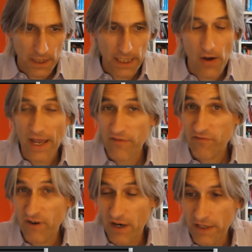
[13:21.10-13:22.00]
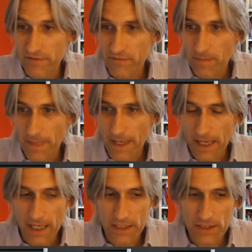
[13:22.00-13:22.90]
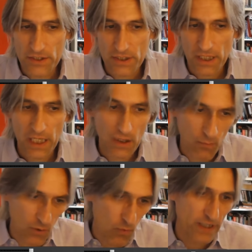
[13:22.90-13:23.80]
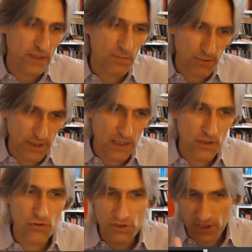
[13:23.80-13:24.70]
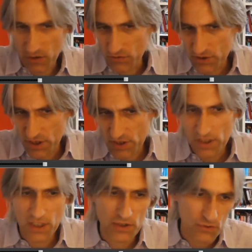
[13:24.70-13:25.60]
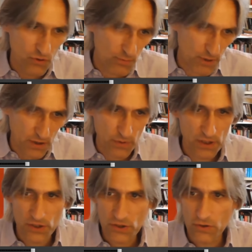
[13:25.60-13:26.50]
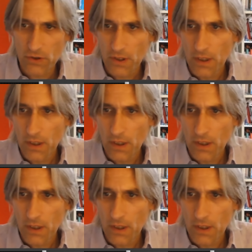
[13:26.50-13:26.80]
and now f5. And here, well, white can play, you can take on c6 or you can play queen d2.